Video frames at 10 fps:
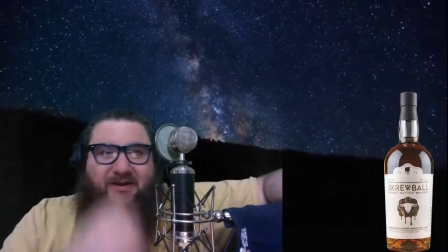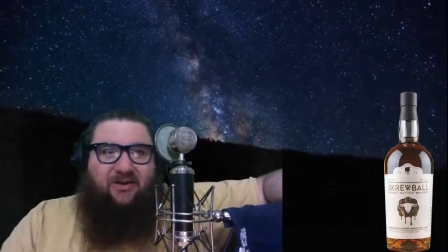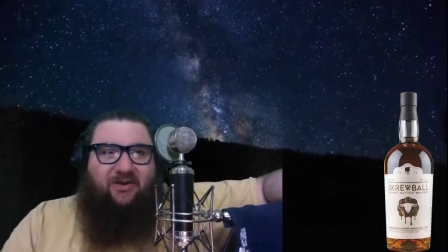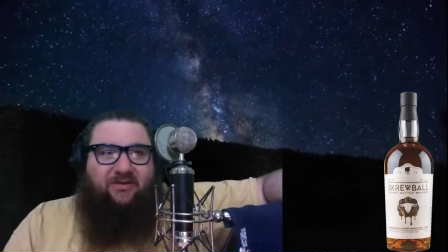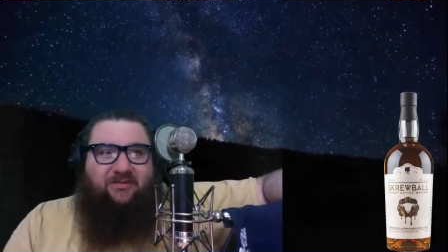
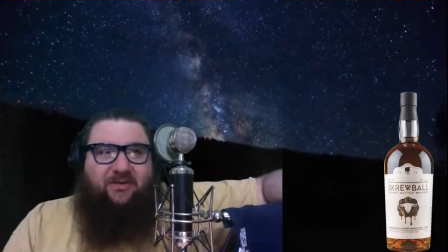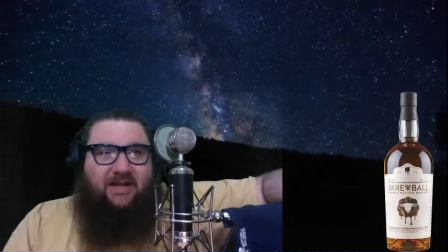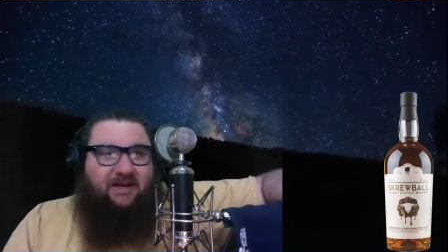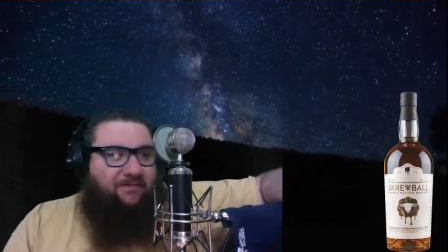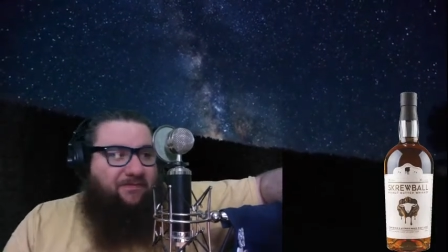on her,
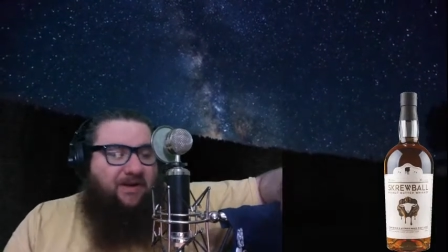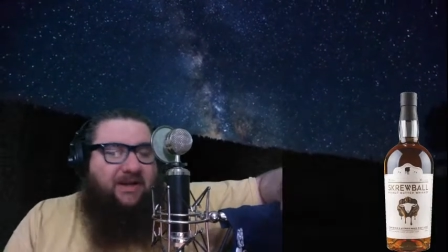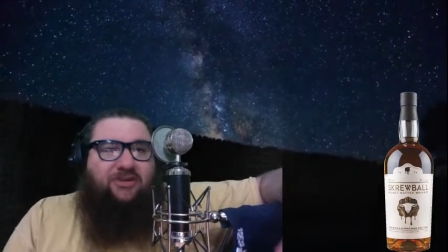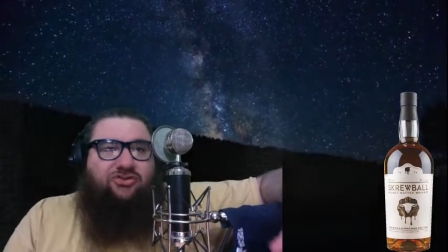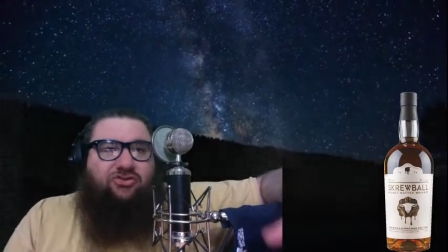like a
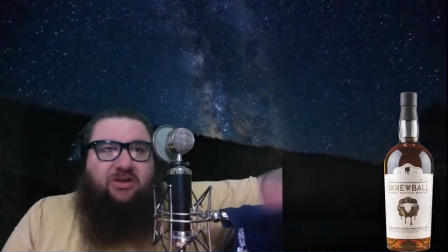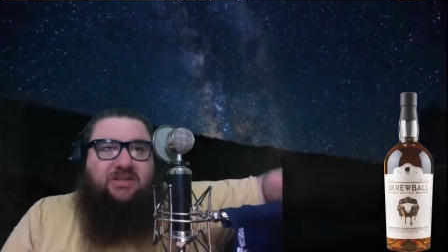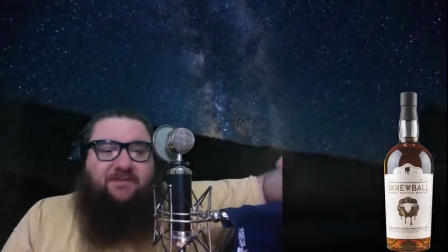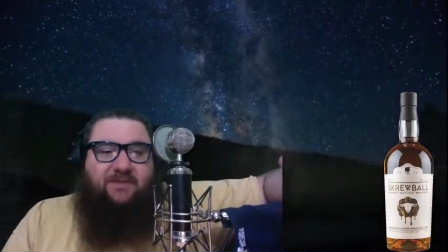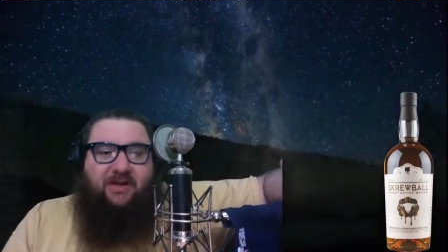fucking
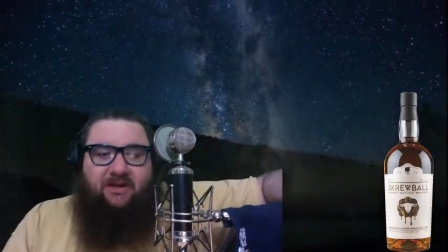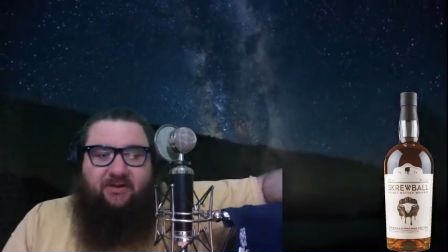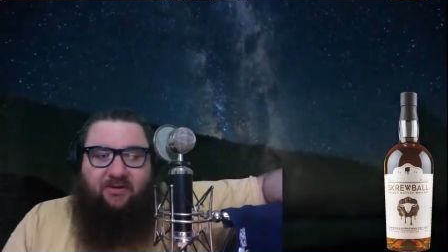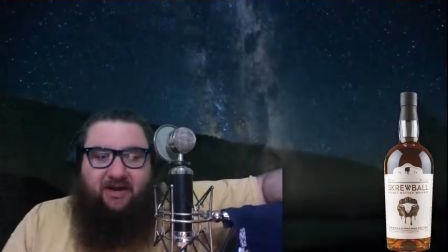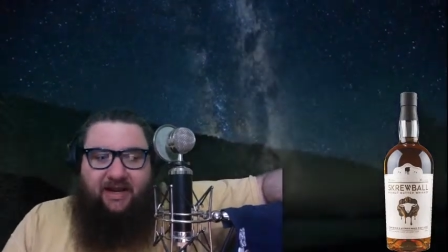trust fund
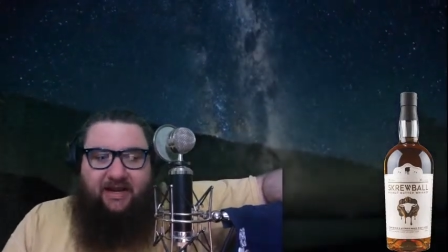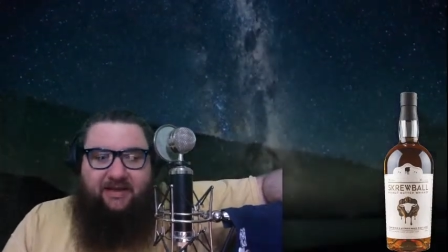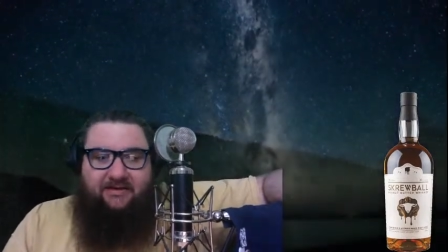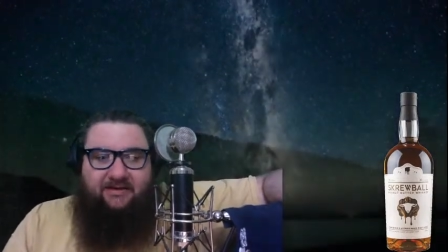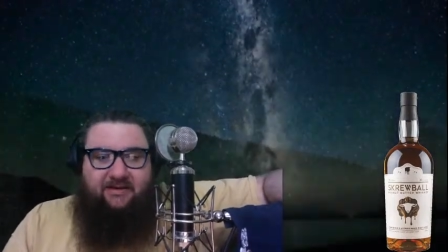on her
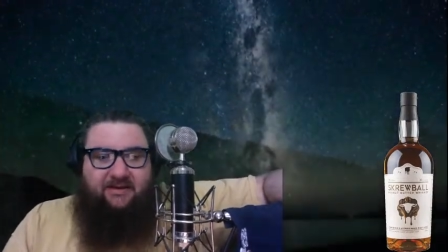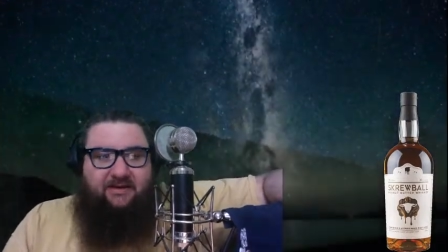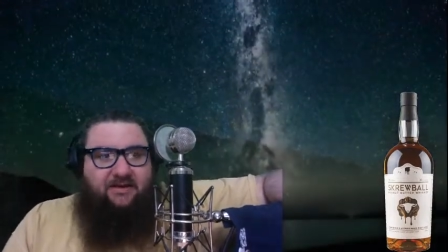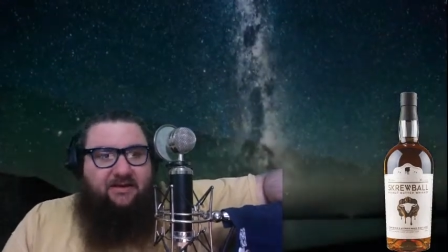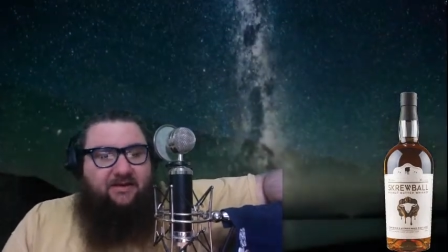hand.
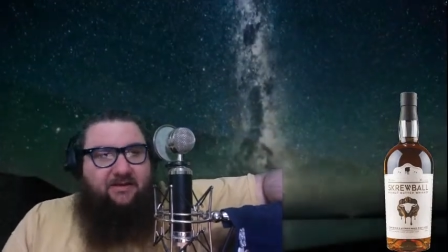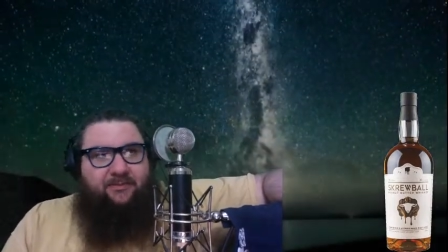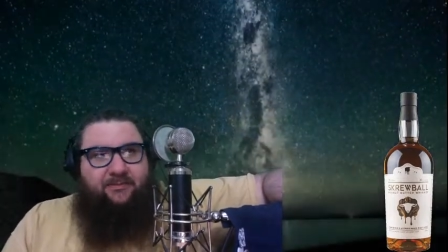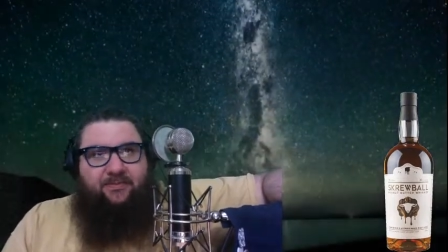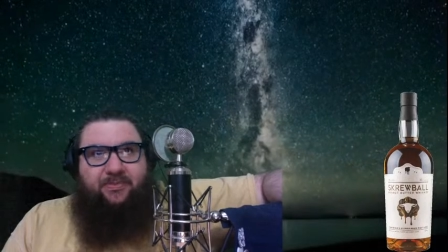
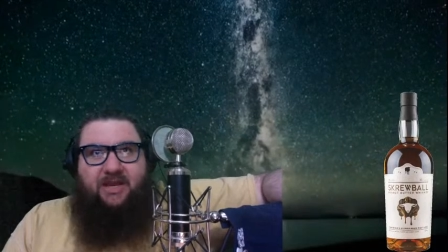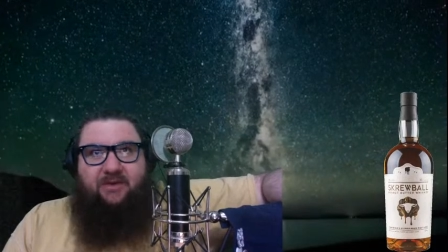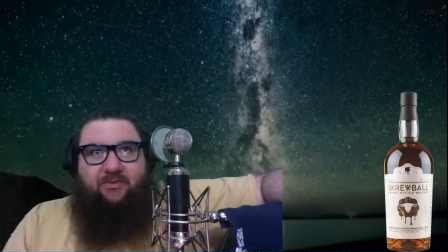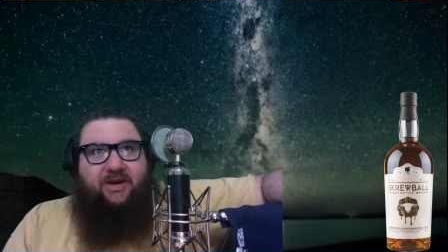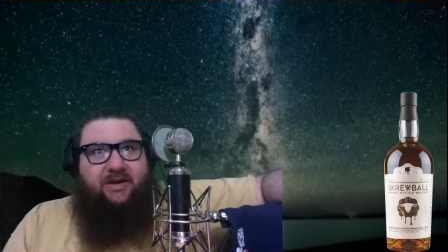That
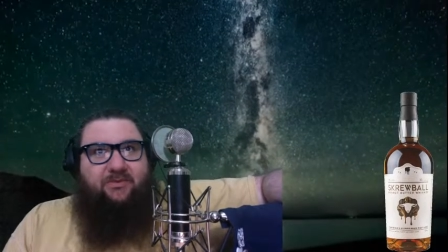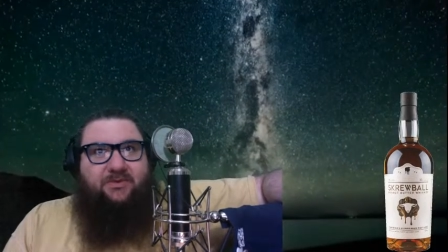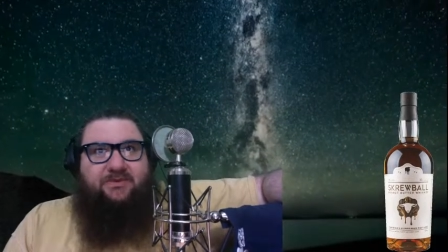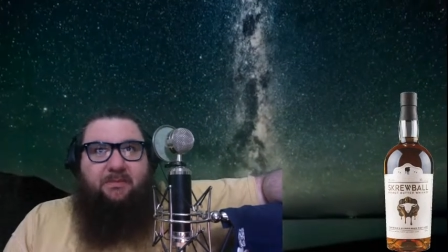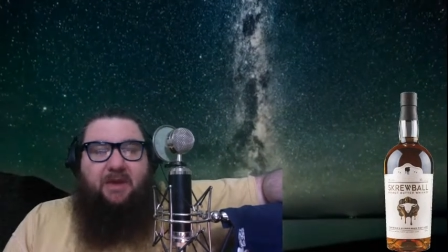ring
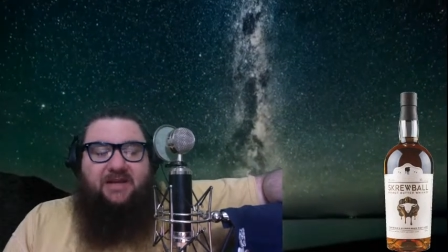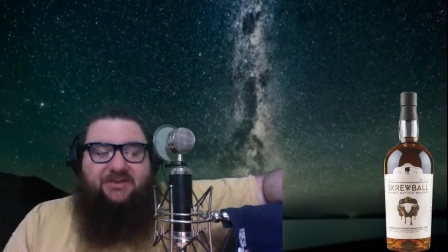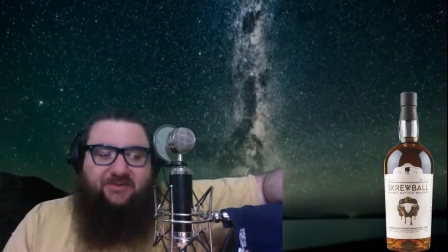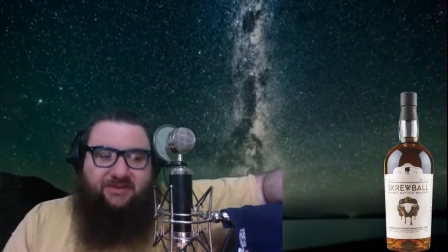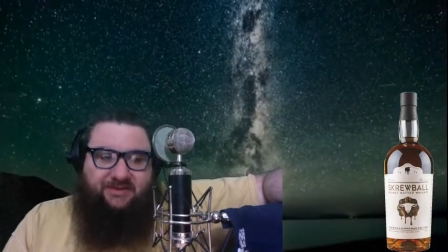was
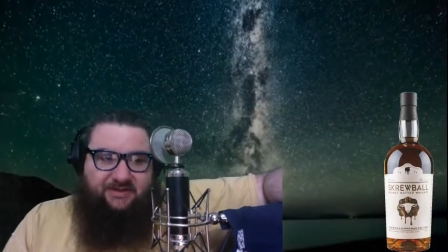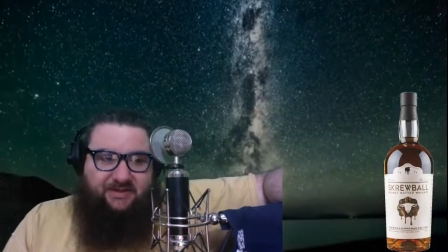monstrous.